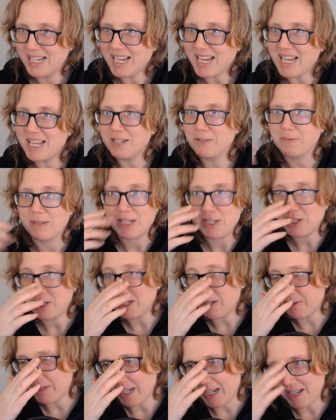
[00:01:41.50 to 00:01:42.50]
in a
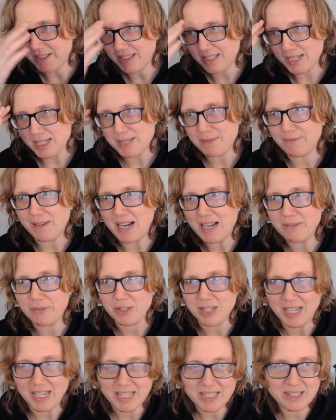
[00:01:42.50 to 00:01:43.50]
ratio dot that is 5 or
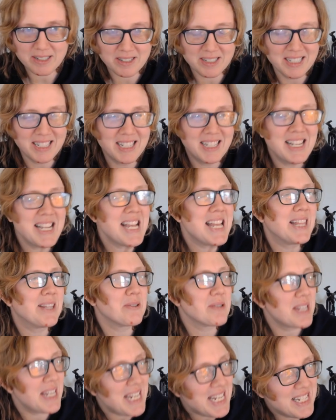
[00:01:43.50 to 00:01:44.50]
higher,
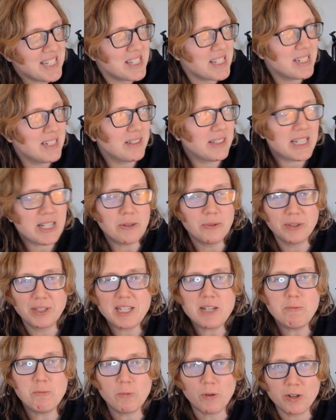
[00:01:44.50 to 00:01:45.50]
there's instantly only
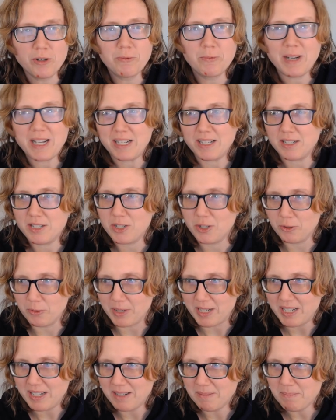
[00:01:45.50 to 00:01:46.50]
one way to do
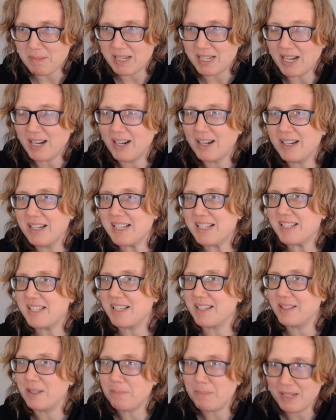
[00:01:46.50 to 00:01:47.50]
it, because
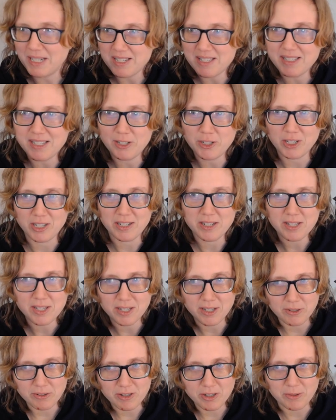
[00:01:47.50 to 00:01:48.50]
the biggest digit in a
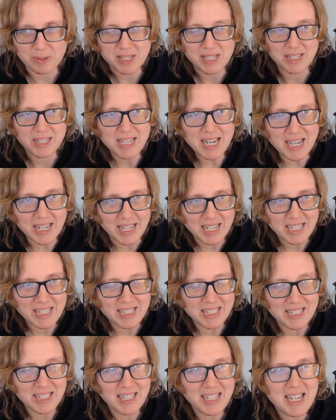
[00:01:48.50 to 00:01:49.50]
Sudoku is a
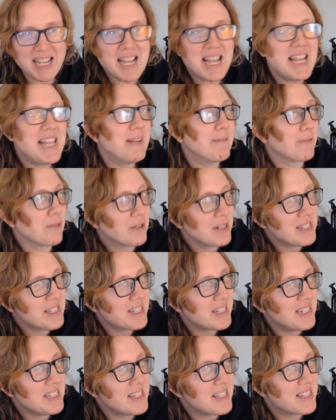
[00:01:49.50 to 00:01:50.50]
9. For
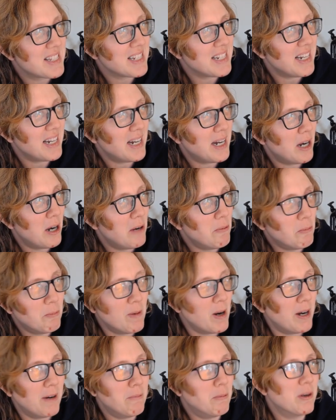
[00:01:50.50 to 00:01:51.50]
instance,
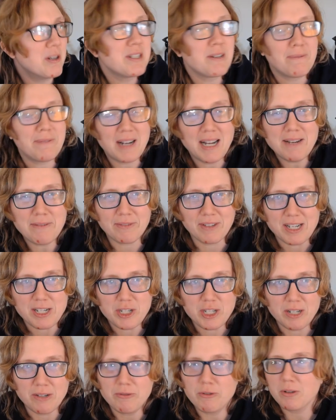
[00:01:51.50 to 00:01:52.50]
a 1 to 5
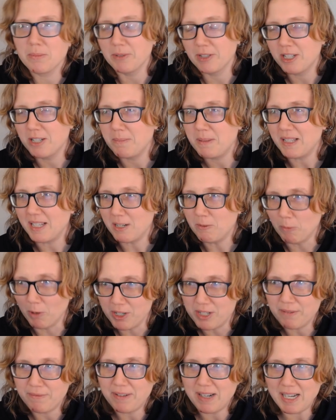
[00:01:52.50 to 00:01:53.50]
ratio normally could be like 1
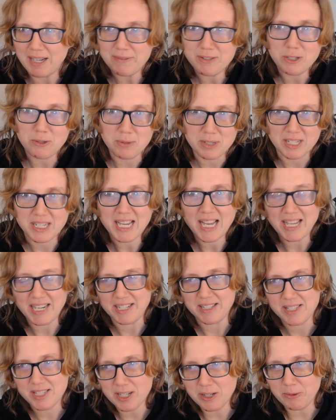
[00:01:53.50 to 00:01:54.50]
to 5, 2 to 10,
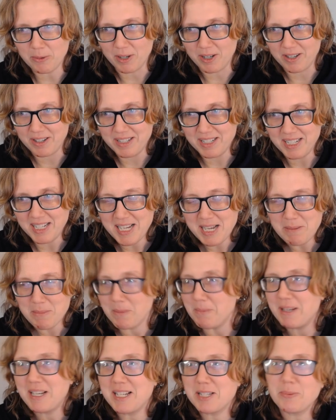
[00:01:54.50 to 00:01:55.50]
and so on, but
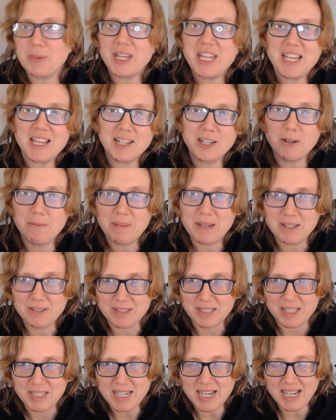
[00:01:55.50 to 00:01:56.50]
because we can't go bigger
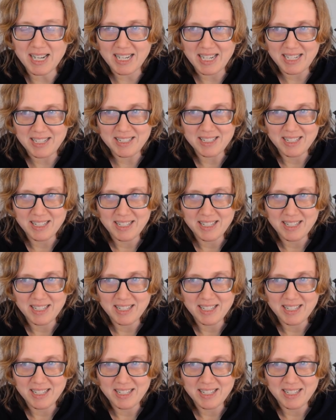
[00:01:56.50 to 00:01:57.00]
than 9,